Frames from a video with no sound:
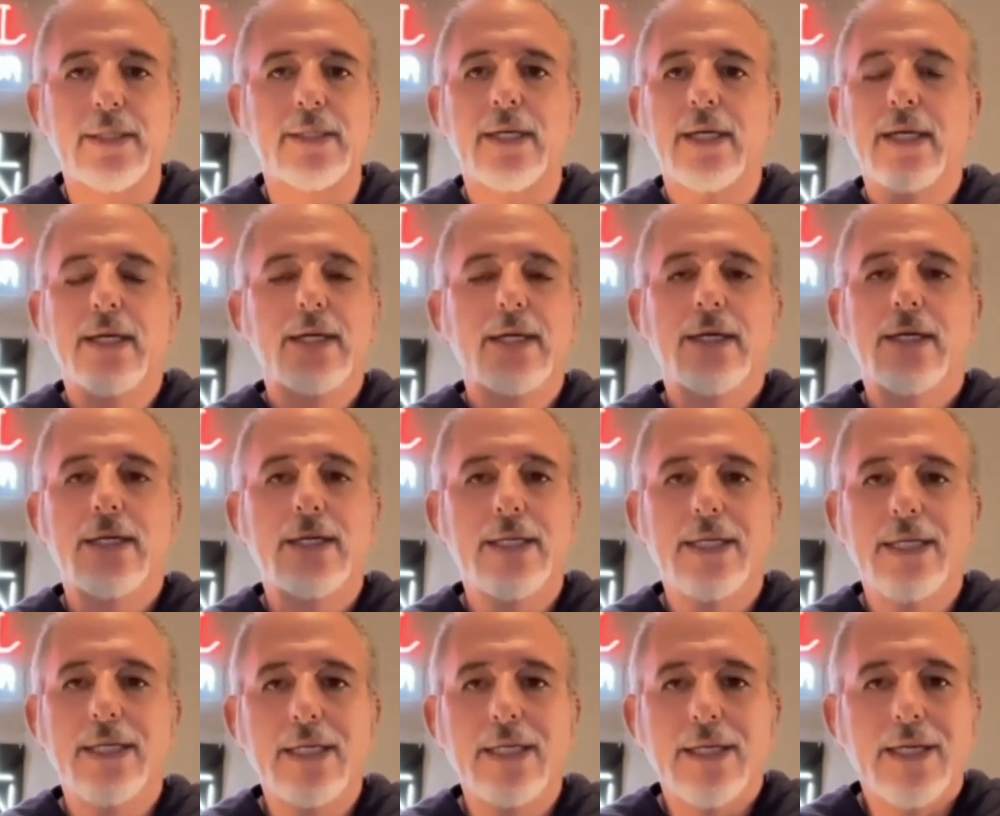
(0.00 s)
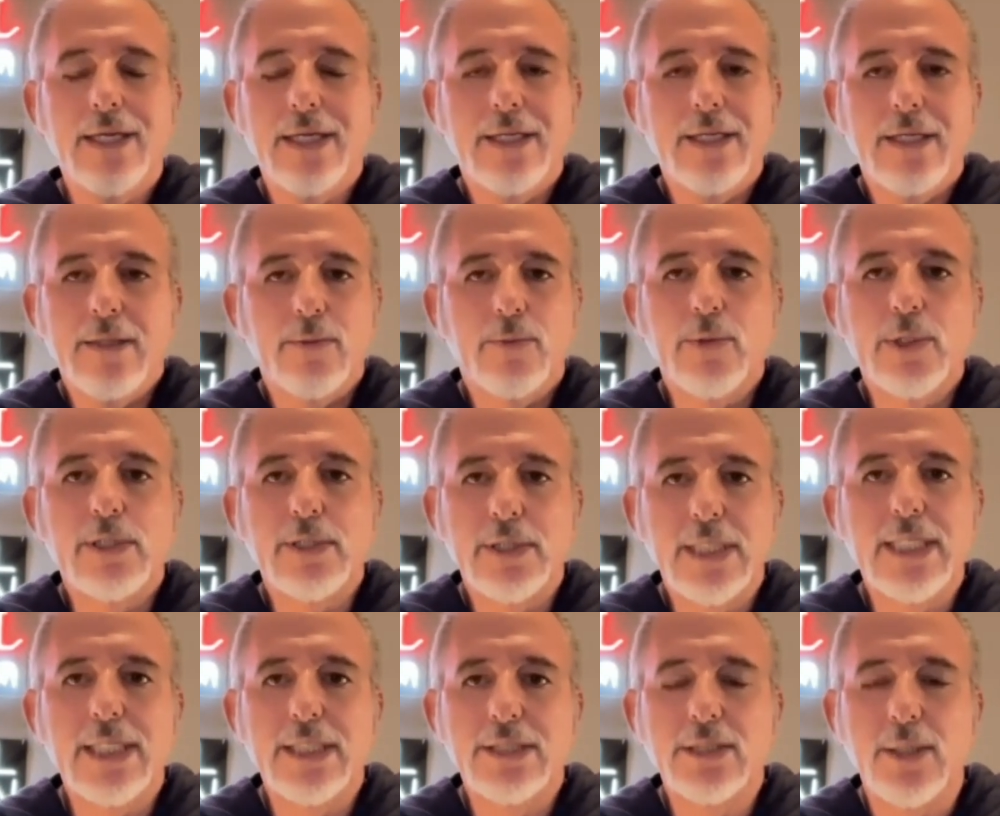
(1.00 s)
And it, it, it
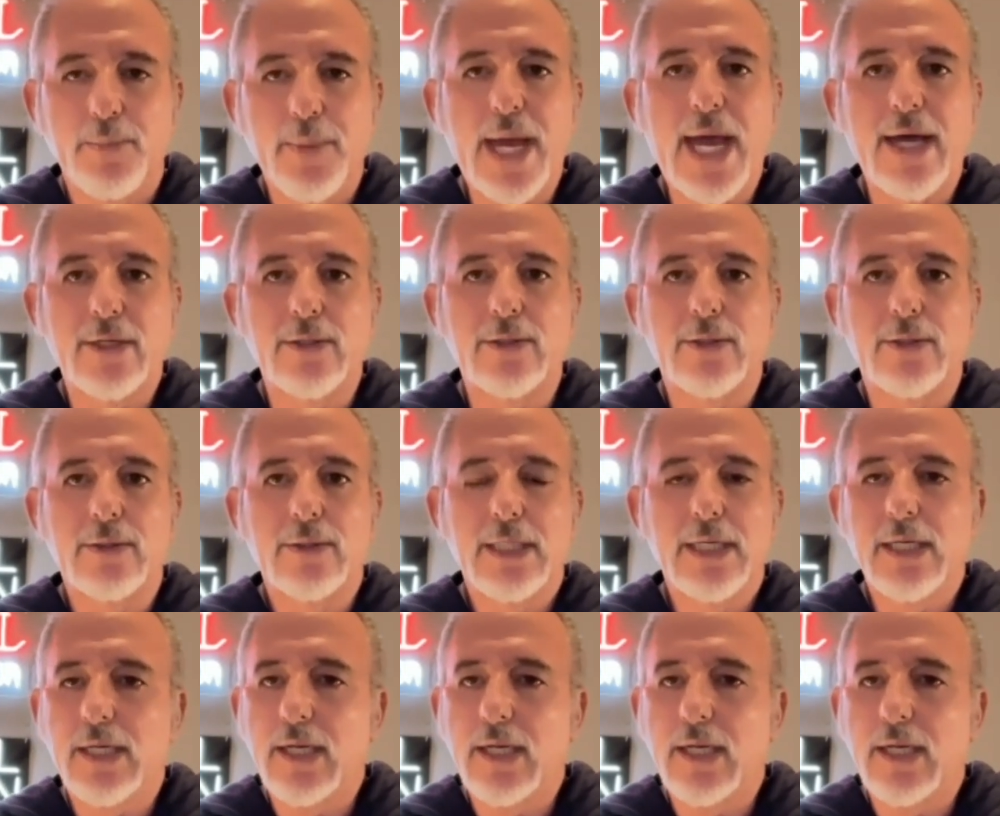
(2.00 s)
really is a battle.